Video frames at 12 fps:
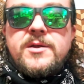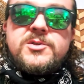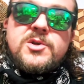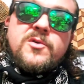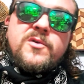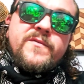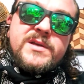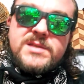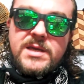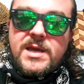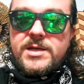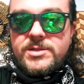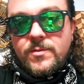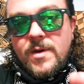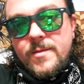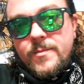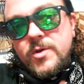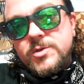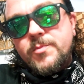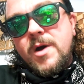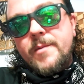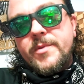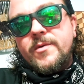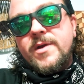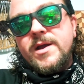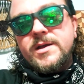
internal investigation, right, goes popping, right?